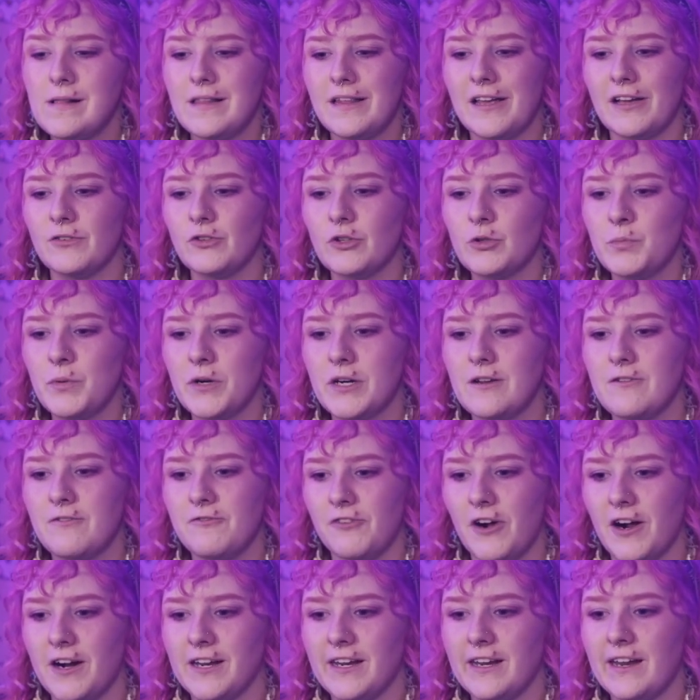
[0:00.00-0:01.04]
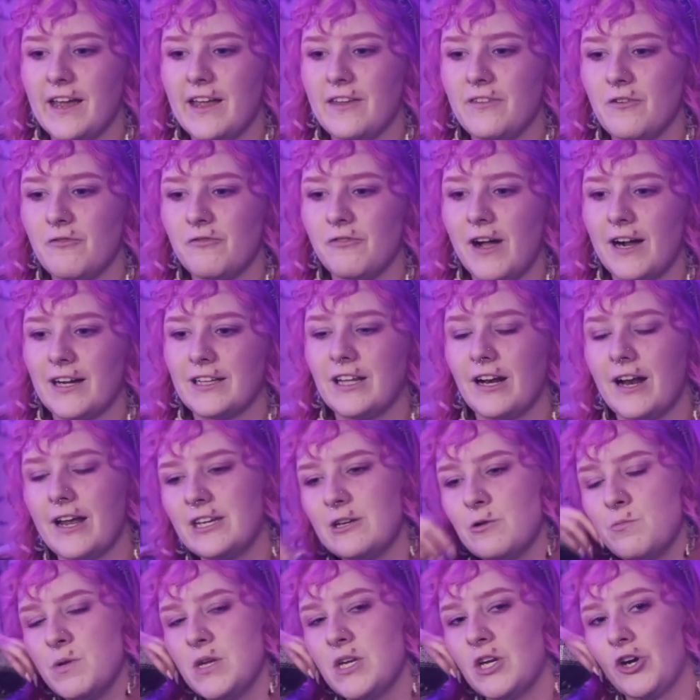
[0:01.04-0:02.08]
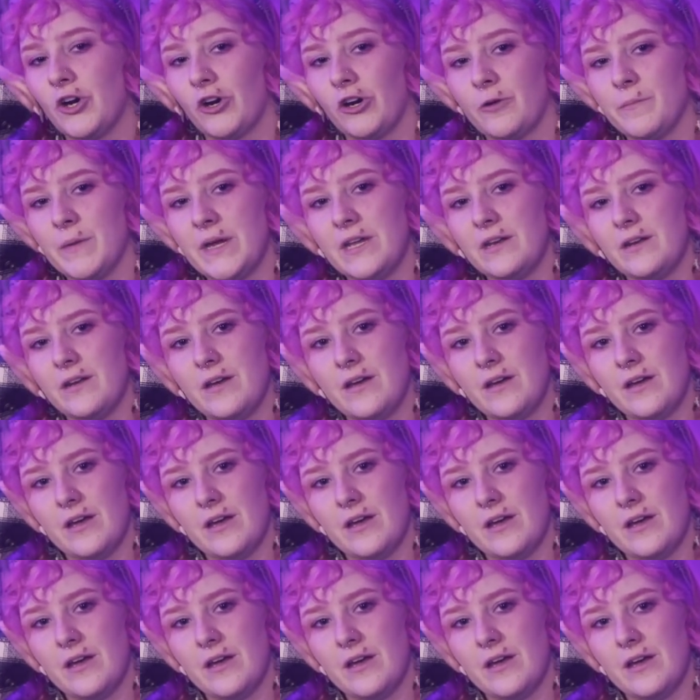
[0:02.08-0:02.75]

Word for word: They look pretty funny, and the fact that I could be Kermit